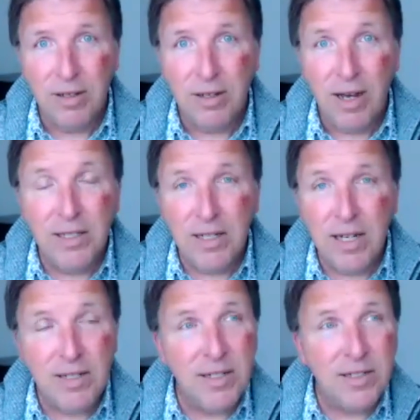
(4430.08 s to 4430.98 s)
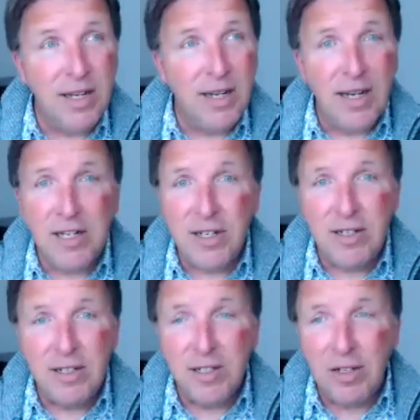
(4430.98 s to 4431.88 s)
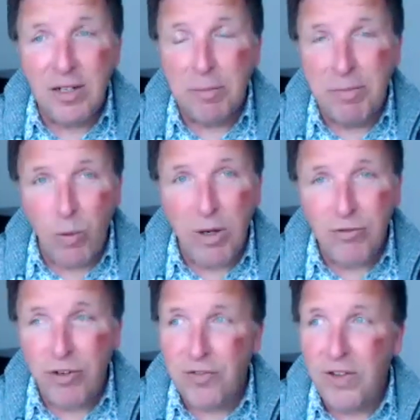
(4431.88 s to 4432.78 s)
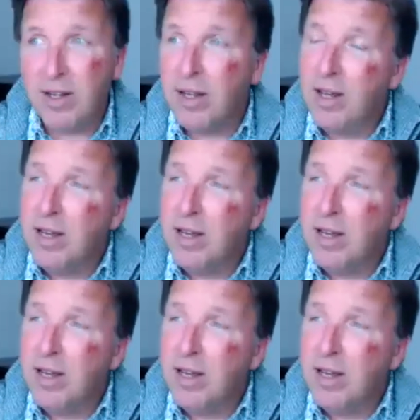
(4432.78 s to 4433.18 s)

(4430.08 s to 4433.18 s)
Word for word: And it, it is, it, it, it's, a, it's a bewildering thing.